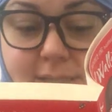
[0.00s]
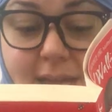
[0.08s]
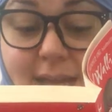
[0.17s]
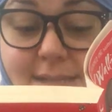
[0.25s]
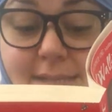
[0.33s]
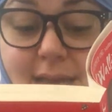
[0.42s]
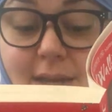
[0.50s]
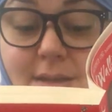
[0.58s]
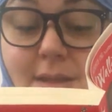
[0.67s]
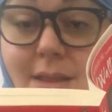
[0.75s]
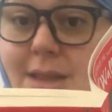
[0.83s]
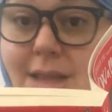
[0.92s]
Dancing
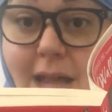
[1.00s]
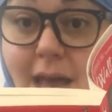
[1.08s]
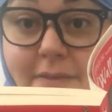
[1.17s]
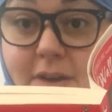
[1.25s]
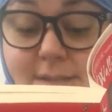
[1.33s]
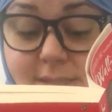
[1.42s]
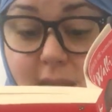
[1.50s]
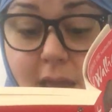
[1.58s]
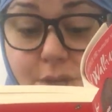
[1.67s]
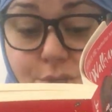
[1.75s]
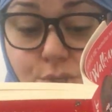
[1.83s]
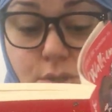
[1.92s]
live on
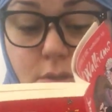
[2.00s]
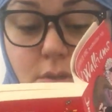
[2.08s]
stage.